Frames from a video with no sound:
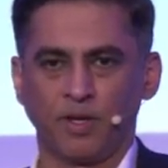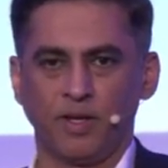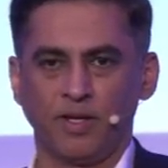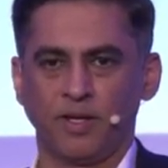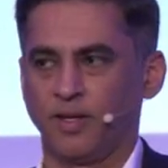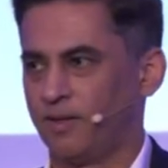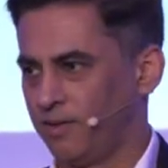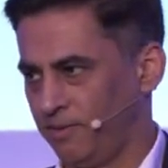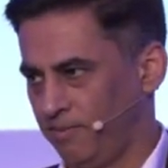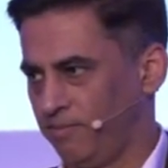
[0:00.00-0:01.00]
Okay?
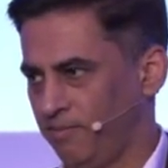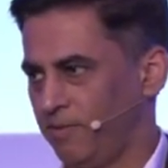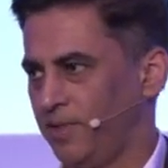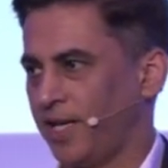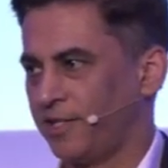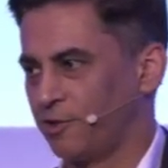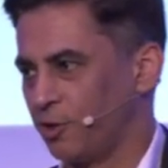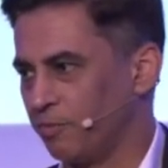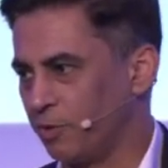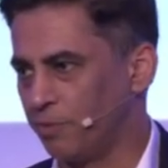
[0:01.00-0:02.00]
Like this
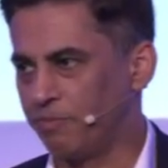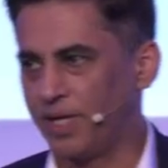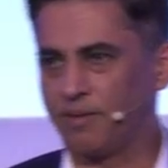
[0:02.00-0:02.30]
group, group B.